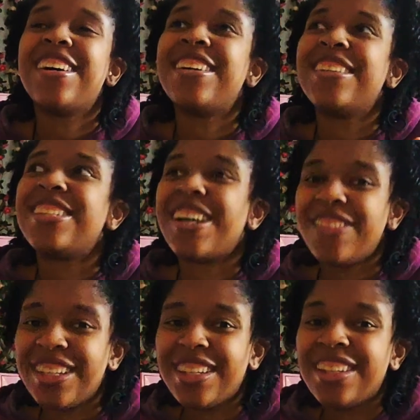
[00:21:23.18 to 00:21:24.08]

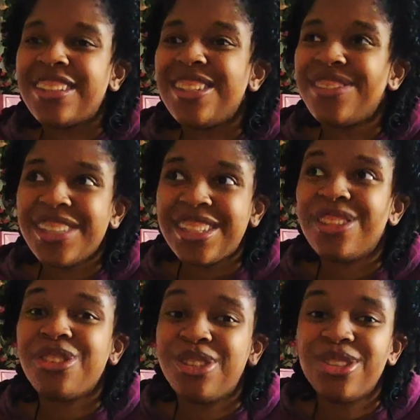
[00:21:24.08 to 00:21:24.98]
something,
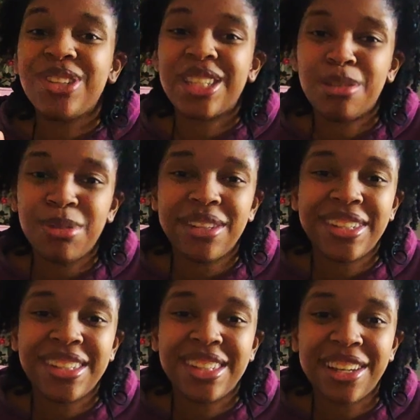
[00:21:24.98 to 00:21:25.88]
to
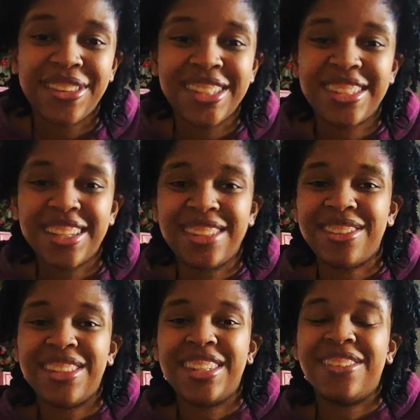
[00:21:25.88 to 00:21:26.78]
experience someone's
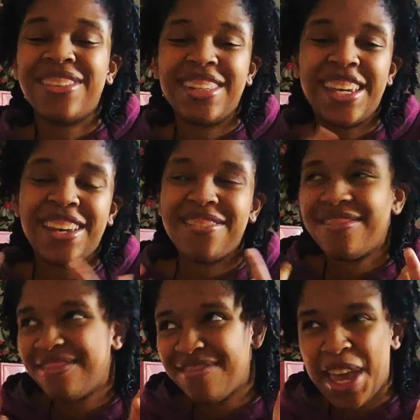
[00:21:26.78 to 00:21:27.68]
testimony. We can't
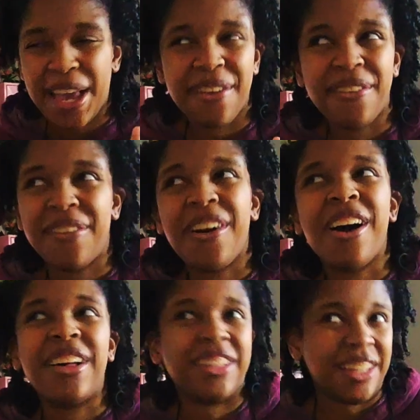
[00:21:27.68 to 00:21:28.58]

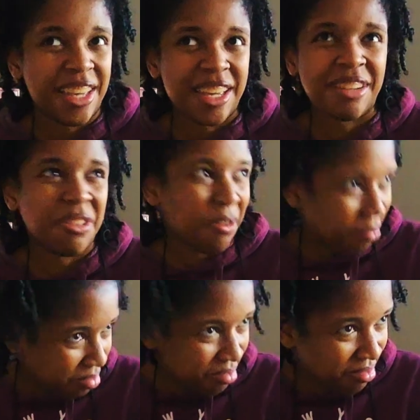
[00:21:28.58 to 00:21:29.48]
paywall it.
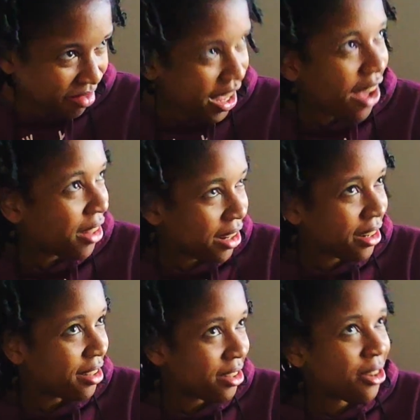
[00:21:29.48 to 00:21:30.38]
Now
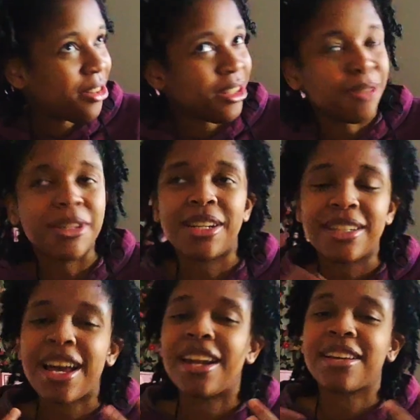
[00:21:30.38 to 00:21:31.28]
the Holy Spirit's
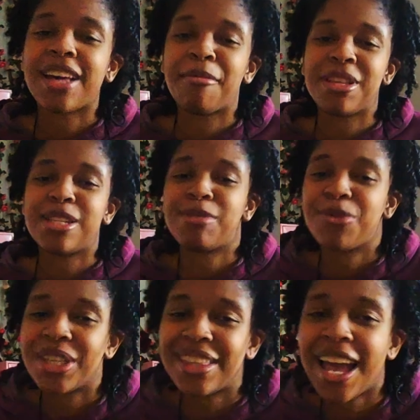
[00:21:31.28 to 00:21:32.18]
kind of coming to me
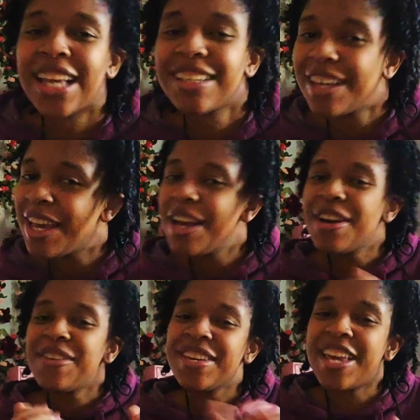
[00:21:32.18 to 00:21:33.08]
with that.
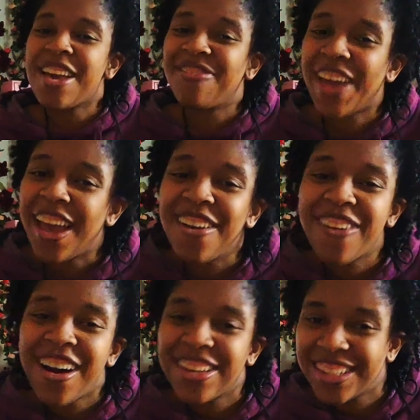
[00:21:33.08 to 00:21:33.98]
We can't
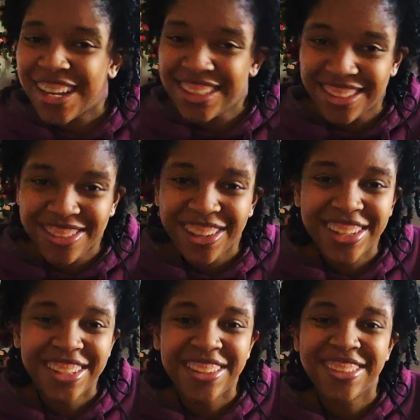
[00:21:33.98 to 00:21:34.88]
paywall
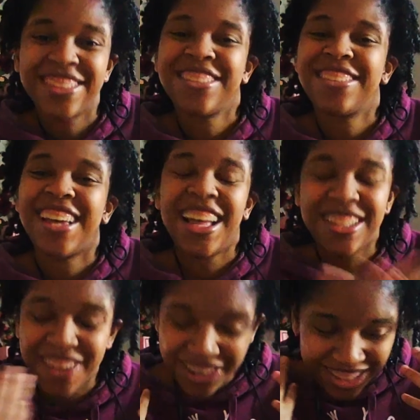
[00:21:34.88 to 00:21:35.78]
testimony.
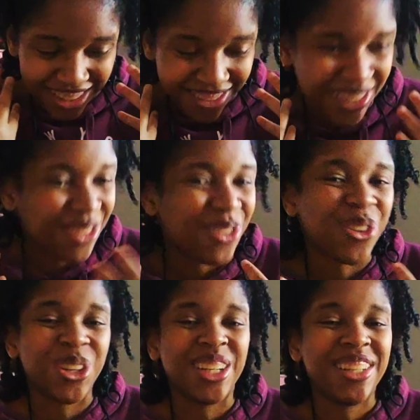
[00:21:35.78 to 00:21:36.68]
That's supposed to be
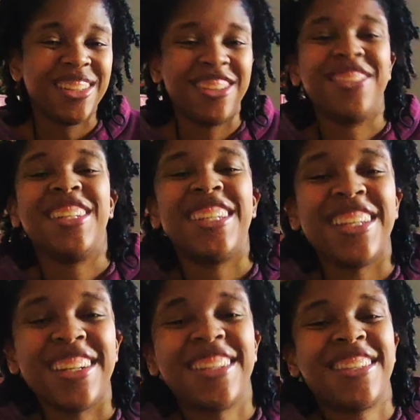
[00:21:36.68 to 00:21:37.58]
free to
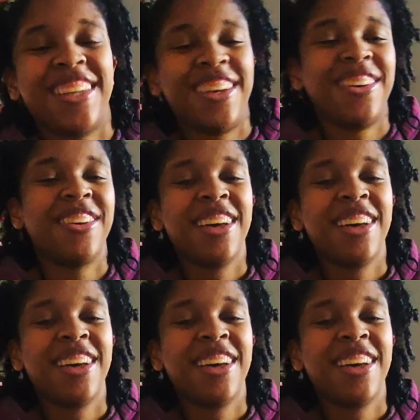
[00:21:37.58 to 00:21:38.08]
read. So